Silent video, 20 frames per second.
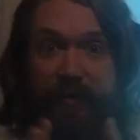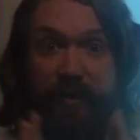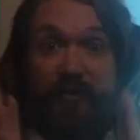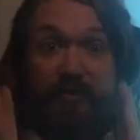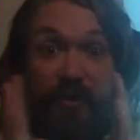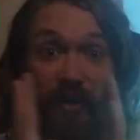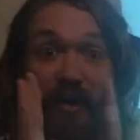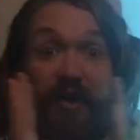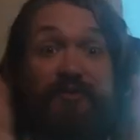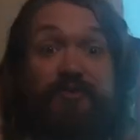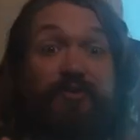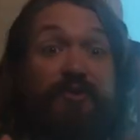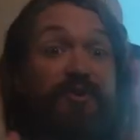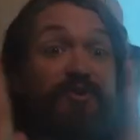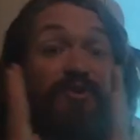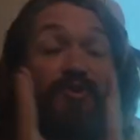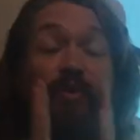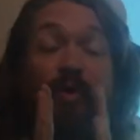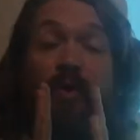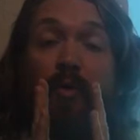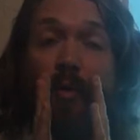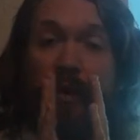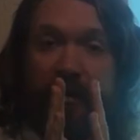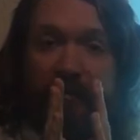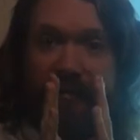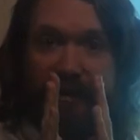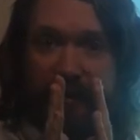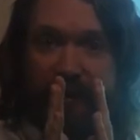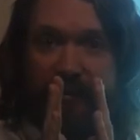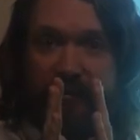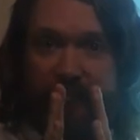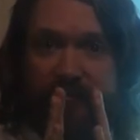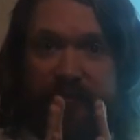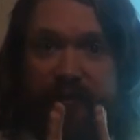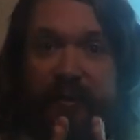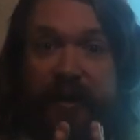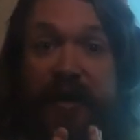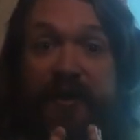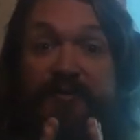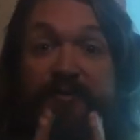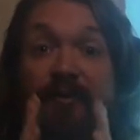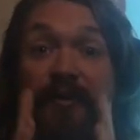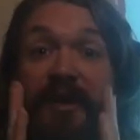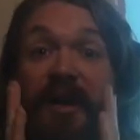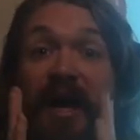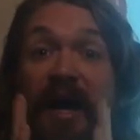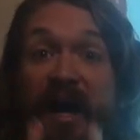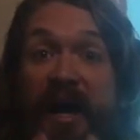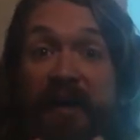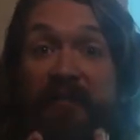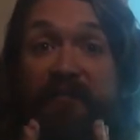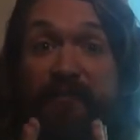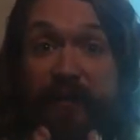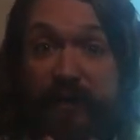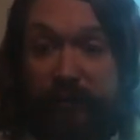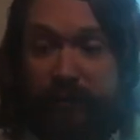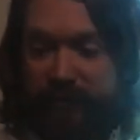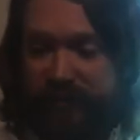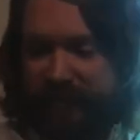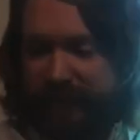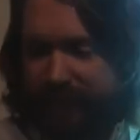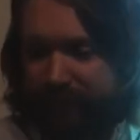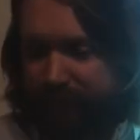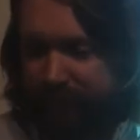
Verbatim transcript: Or sorry, it has a really short wavelength, so it has a really high frequency.